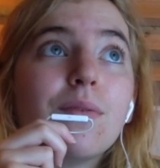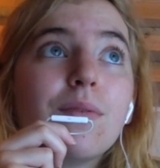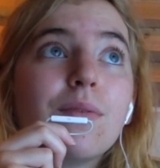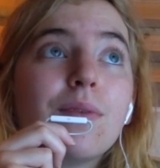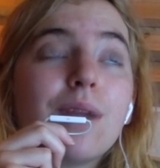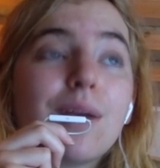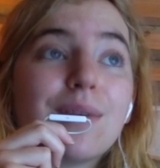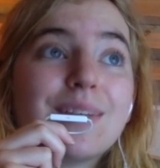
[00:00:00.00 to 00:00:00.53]

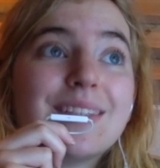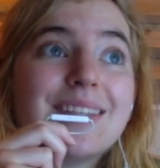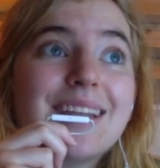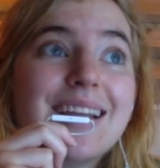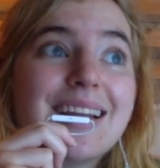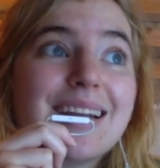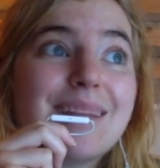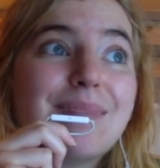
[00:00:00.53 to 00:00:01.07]
what I was
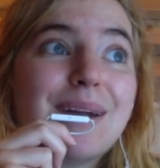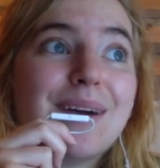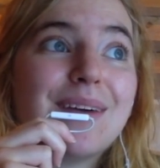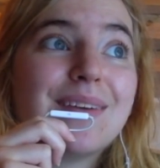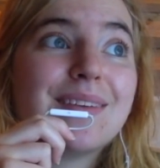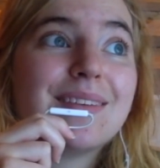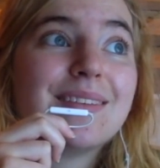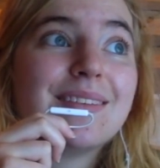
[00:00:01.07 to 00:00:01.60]
saying
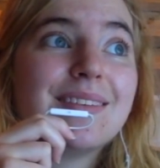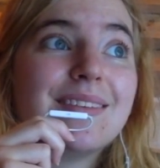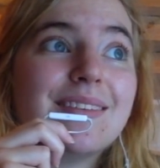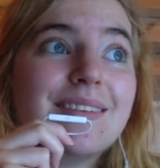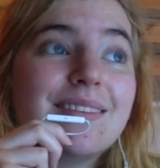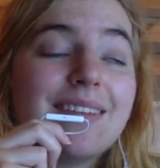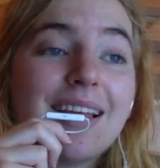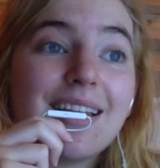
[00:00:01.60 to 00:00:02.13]
about
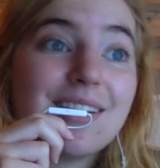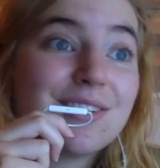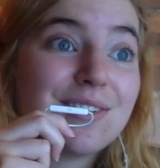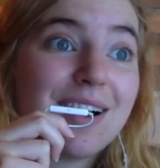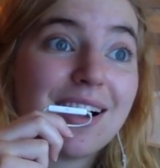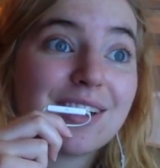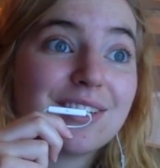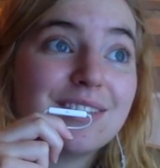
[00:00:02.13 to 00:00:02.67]
that
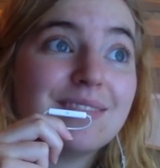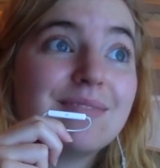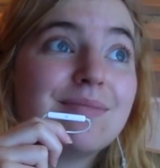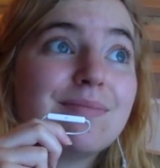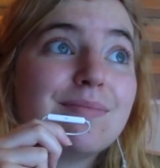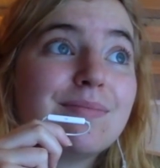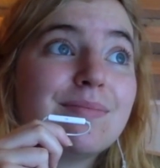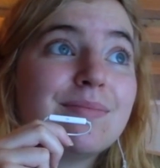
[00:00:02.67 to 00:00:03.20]
interaction,
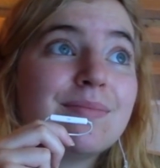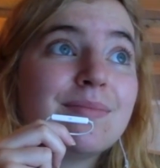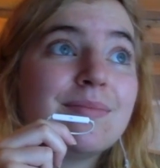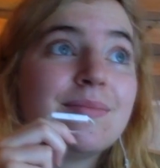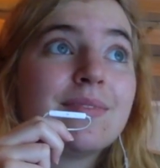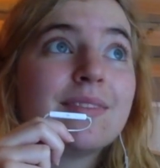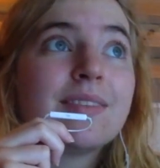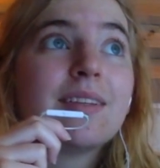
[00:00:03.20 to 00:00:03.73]

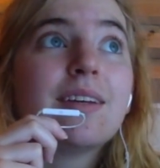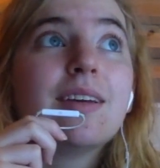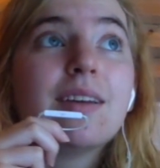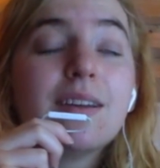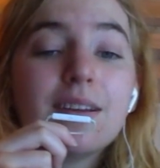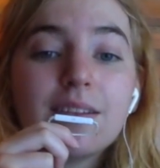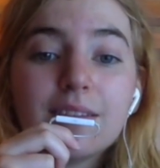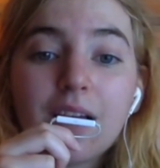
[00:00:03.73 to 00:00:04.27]

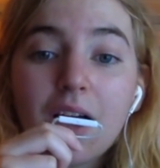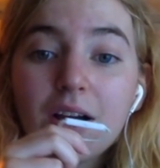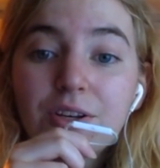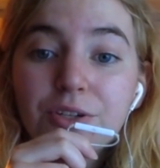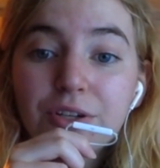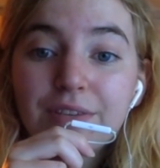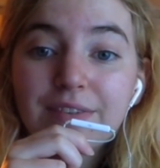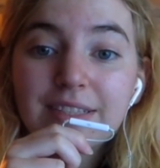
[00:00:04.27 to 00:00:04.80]
the
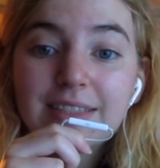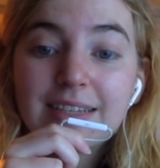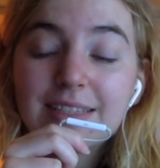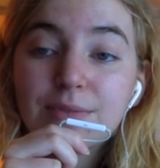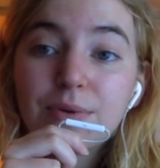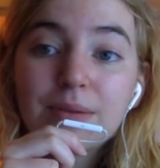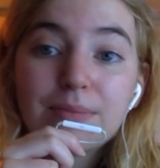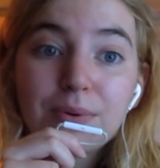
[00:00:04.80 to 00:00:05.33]
hunter even
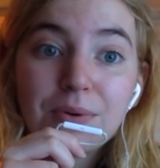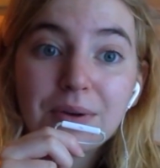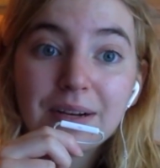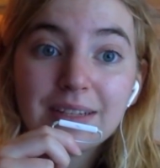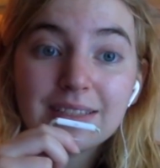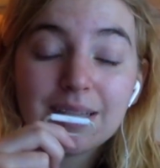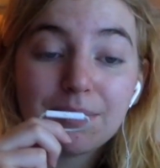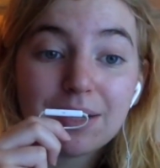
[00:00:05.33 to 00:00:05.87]
says at one
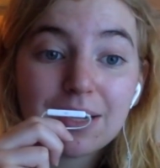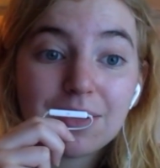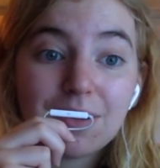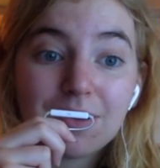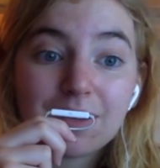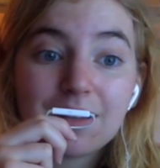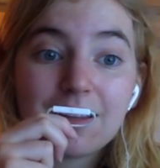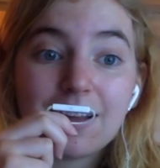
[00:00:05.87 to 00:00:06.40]
point something
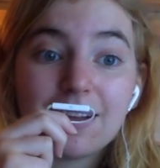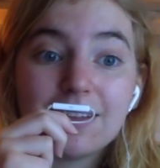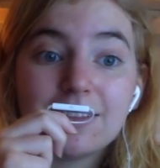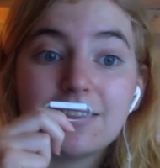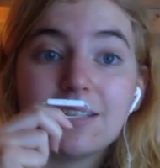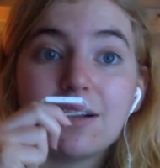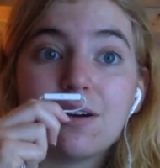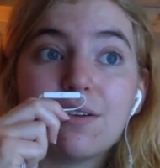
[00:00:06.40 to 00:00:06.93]
along the
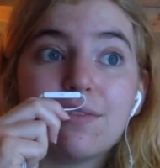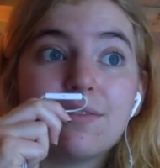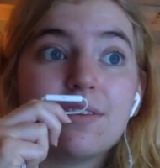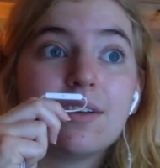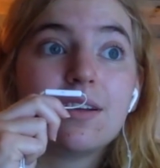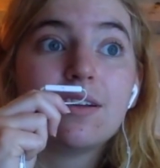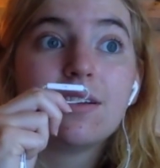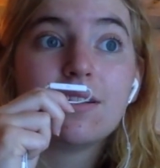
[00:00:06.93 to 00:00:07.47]
lines of,
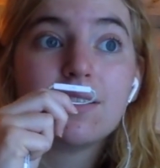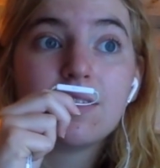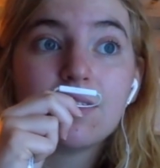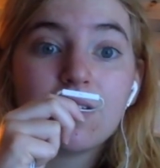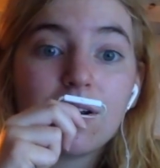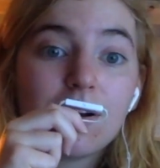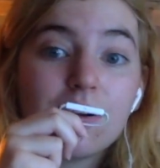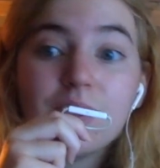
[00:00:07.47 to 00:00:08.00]

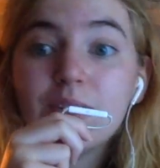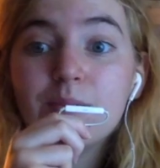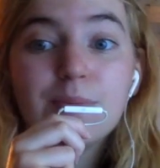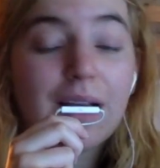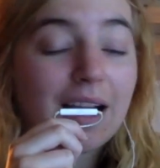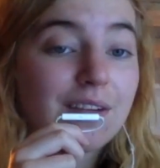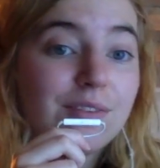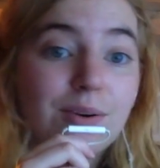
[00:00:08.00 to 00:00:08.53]
"Oh, you
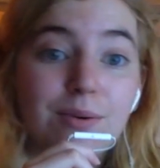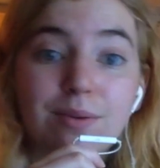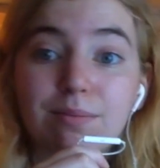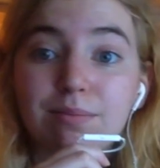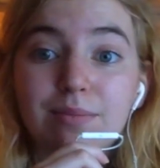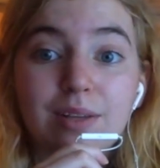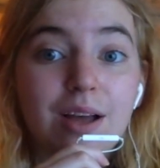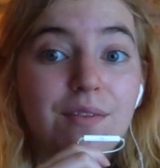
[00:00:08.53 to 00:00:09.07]
black folk
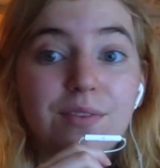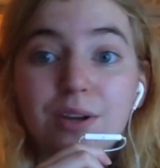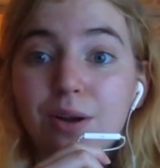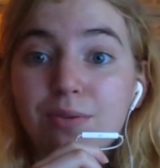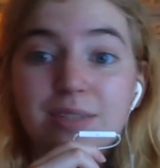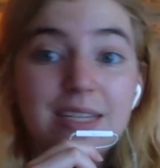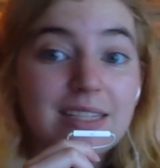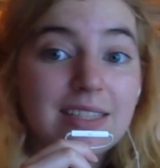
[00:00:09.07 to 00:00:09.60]
love to
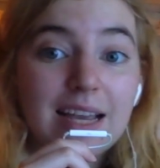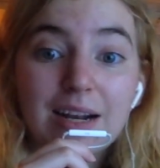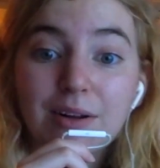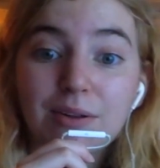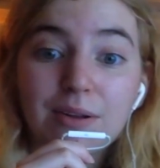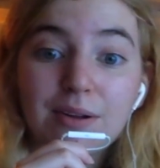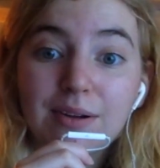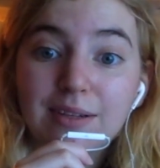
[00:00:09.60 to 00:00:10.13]
go see Santa
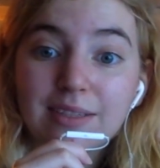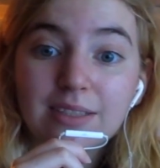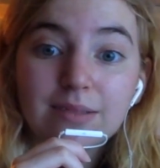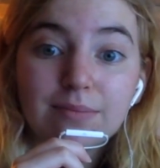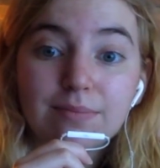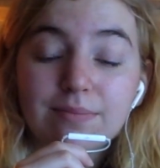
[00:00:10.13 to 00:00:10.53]
Claus."